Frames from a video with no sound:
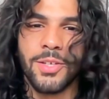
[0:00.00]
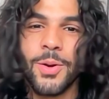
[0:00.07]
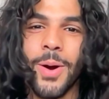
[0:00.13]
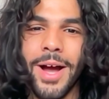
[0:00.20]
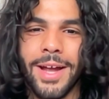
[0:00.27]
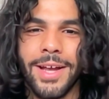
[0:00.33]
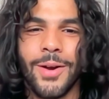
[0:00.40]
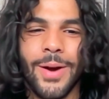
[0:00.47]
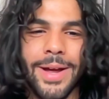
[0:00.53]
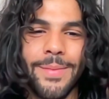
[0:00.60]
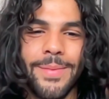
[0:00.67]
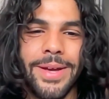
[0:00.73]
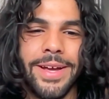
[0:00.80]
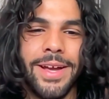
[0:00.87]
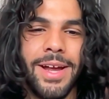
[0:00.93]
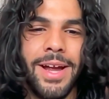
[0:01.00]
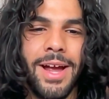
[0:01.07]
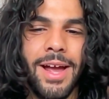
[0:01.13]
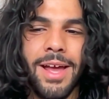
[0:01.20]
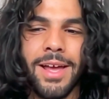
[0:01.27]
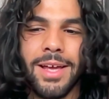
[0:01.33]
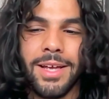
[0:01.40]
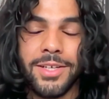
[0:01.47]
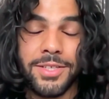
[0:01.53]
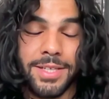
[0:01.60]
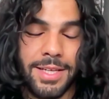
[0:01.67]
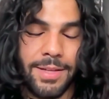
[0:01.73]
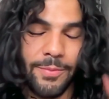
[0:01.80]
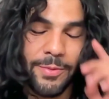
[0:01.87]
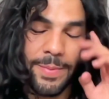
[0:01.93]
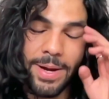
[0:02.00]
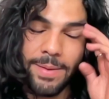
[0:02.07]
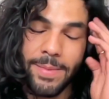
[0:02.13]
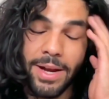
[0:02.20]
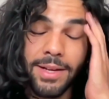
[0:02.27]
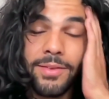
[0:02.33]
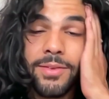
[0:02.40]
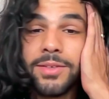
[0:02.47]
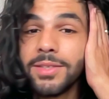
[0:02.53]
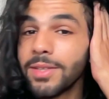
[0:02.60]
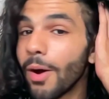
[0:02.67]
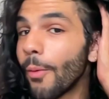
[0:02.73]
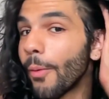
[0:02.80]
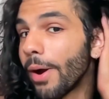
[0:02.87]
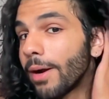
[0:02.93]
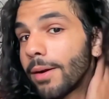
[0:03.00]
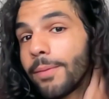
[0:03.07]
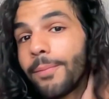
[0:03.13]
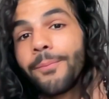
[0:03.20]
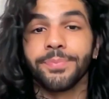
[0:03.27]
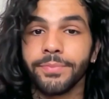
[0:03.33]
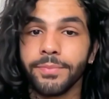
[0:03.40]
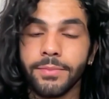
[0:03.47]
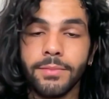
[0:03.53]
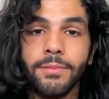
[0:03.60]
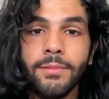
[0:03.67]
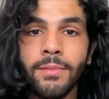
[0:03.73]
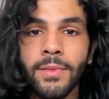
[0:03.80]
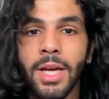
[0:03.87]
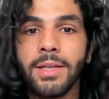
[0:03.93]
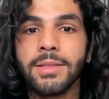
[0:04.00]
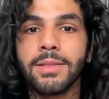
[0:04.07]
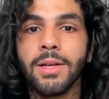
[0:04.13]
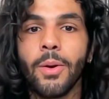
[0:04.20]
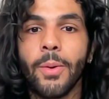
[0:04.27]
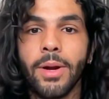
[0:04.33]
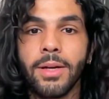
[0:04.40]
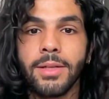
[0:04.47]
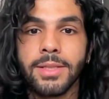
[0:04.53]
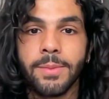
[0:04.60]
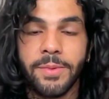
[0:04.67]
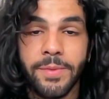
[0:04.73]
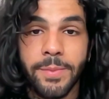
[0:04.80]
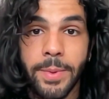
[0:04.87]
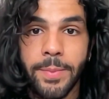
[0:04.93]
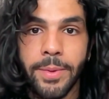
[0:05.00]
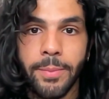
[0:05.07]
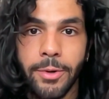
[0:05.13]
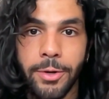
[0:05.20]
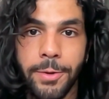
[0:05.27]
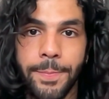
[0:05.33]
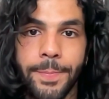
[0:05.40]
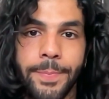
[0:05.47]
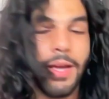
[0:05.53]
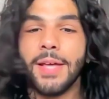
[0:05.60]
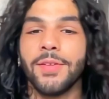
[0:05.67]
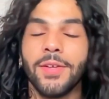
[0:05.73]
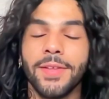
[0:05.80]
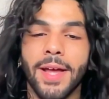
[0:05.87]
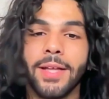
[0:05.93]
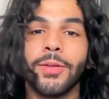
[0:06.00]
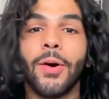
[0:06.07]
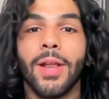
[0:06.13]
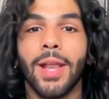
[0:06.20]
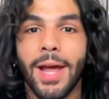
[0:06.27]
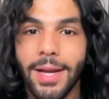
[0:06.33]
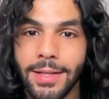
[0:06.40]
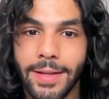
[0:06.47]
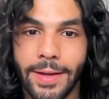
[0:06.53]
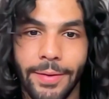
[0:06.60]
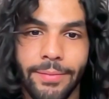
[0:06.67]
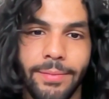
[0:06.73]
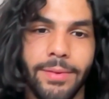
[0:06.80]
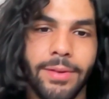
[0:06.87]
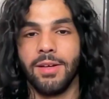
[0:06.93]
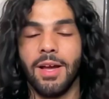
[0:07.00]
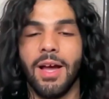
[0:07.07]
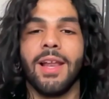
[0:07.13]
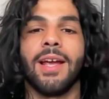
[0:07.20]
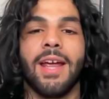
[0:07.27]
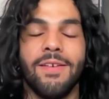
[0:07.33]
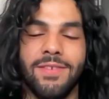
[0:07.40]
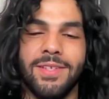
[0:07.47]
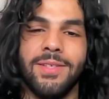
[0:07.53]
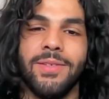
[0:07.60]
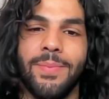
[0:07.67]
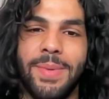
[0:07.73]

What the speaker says: quite a bit. It reminded me I need to start wearing some of them a bit more. It's not that I don't like them. I like every single